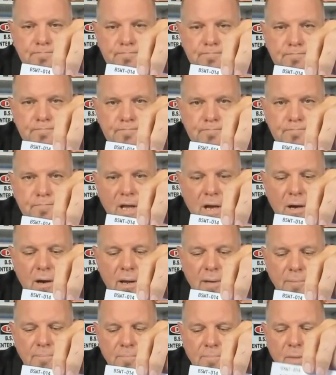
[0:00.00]
All right.
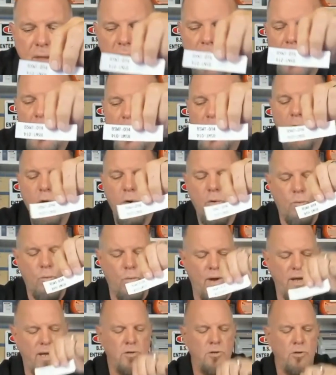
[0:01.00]

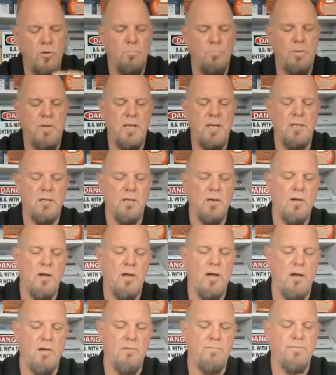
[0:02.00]
When you peel it
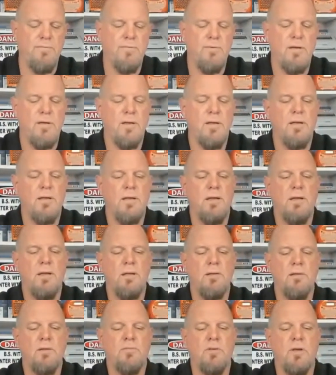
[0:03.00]
off, it
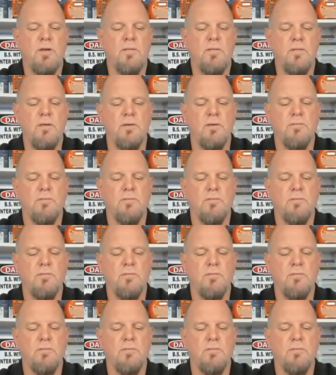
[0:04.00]
looks like this.